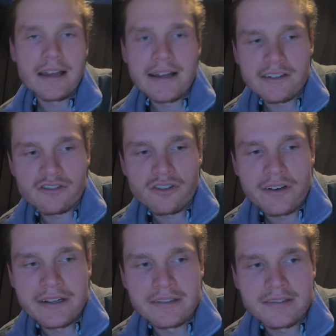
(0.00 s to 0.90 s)

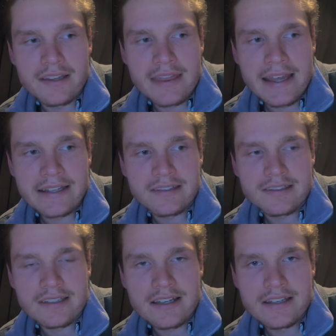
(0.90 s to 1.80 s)
outshines that
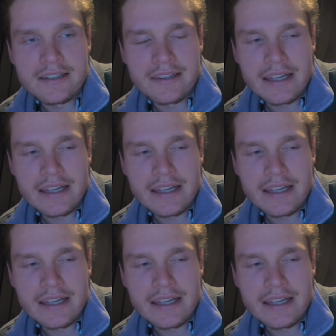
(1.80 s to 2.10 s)
in